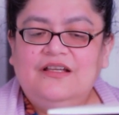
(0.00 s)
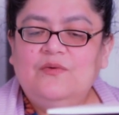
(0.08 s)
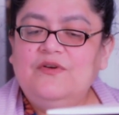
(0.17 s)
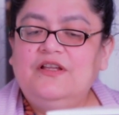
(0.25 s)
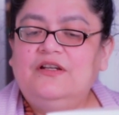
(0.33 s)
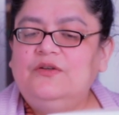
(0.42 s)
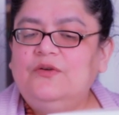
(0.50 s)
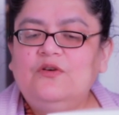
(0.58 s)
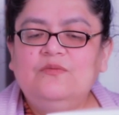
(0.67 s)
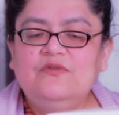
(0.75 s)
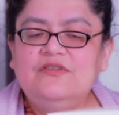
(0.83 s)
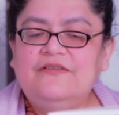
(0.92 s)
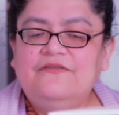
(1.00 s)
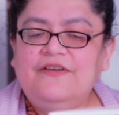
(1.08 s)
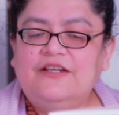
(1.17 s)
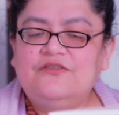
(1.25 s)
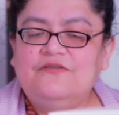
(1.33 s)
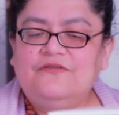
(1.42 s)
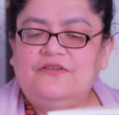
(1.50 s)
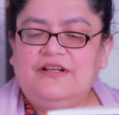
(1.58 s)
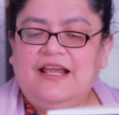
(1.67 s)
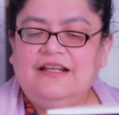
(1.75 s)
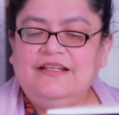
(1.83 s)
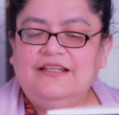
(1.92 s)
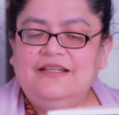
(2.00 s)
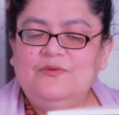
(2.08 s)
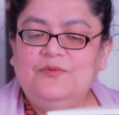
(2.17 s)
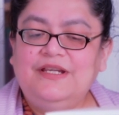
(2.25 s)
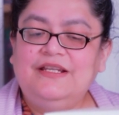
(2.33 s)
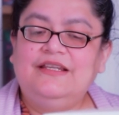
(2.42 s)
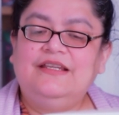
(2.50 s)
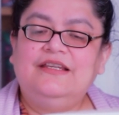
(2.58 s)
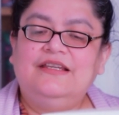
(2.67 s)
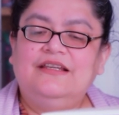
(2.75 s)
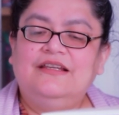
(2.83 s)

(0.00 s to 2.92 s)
with enormous affection for Nanny, Winnie.